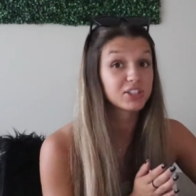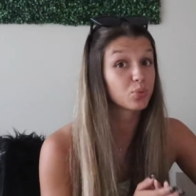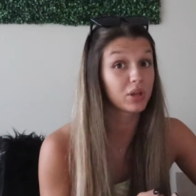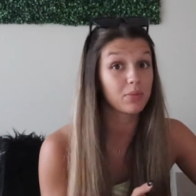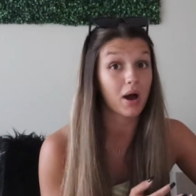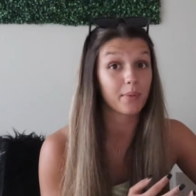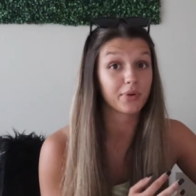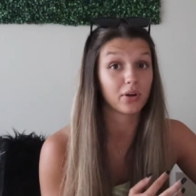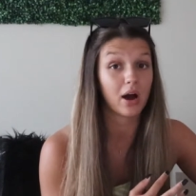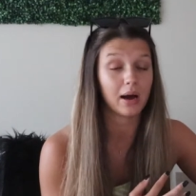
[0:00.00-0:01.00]
It's a really
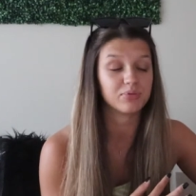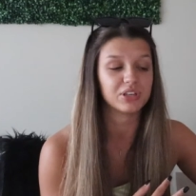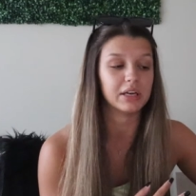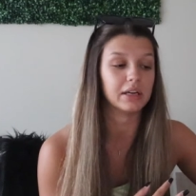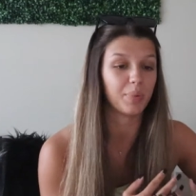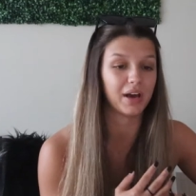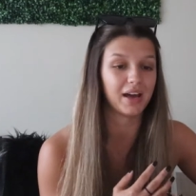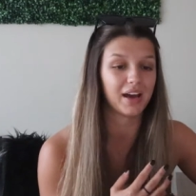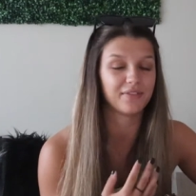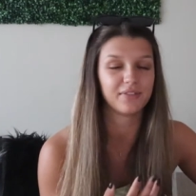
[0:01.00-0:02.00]
popular option,
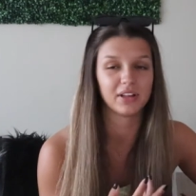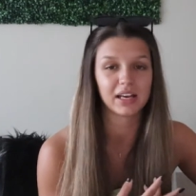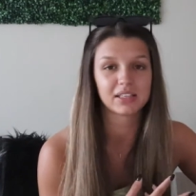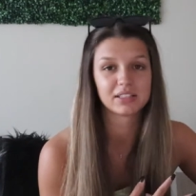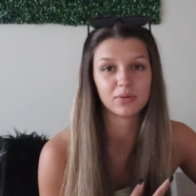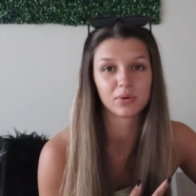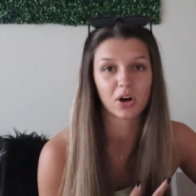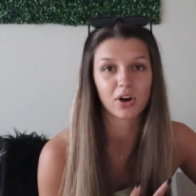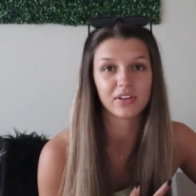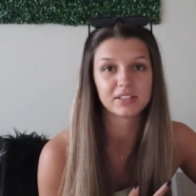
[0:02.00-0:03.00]
but I feel like still
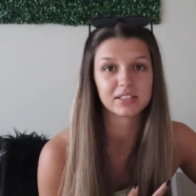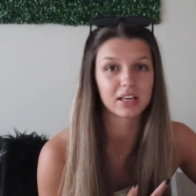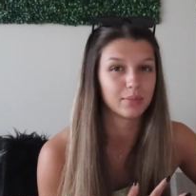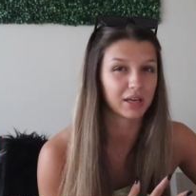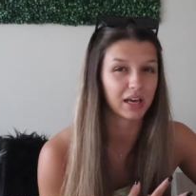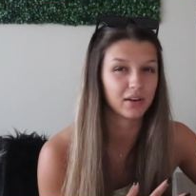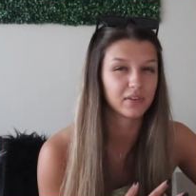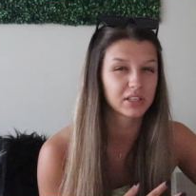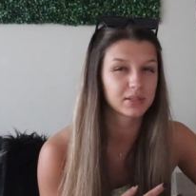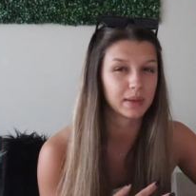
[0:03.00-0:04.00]
regardless, it's gonna be kind of
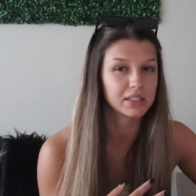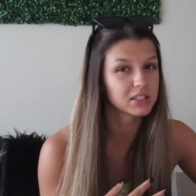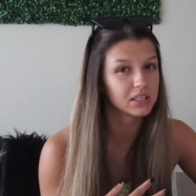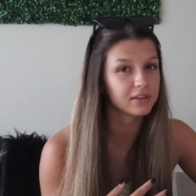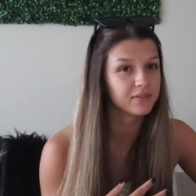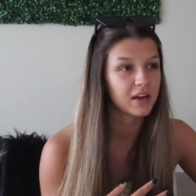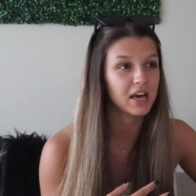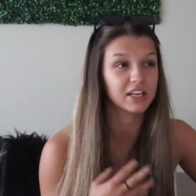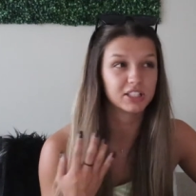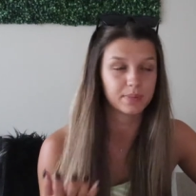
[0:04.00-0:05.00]
expensive,
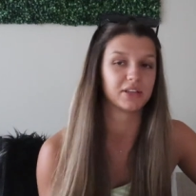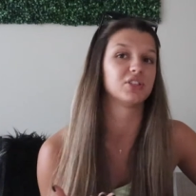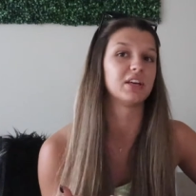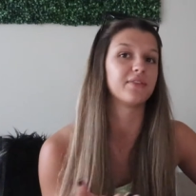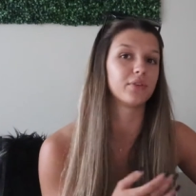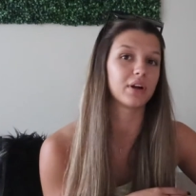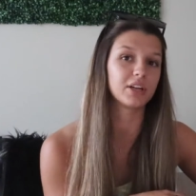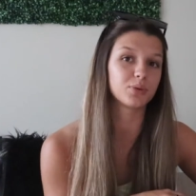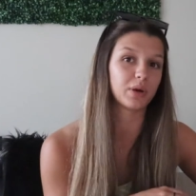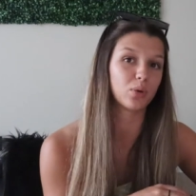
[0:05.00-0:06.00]
especially if you're
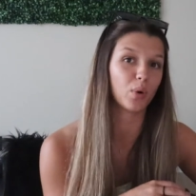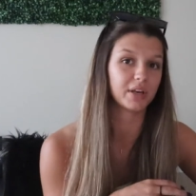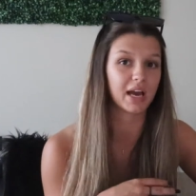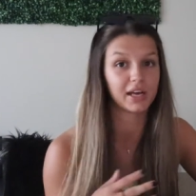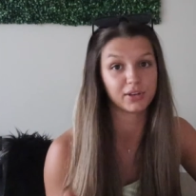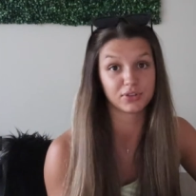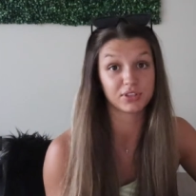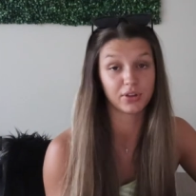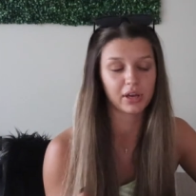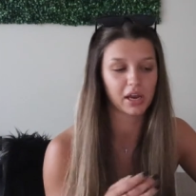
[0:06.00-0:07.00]
not 21 yet and you're
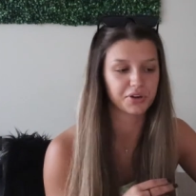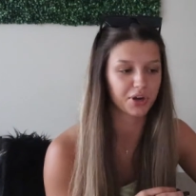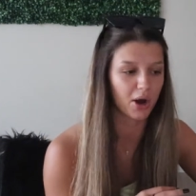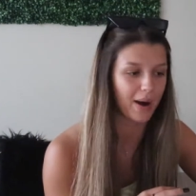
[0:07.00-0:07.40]
still looking to go